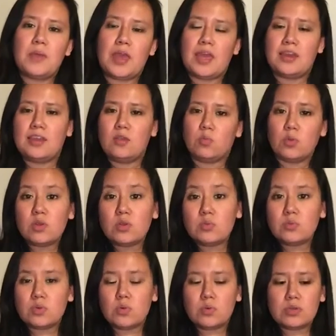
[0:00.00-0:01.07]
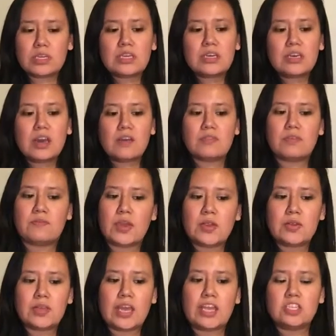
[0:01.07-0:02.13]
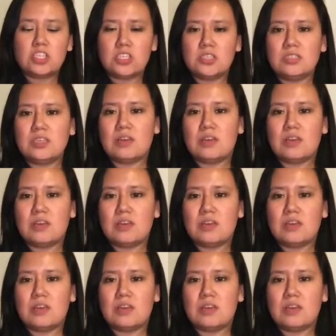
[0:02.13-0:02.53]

any real recording of the variations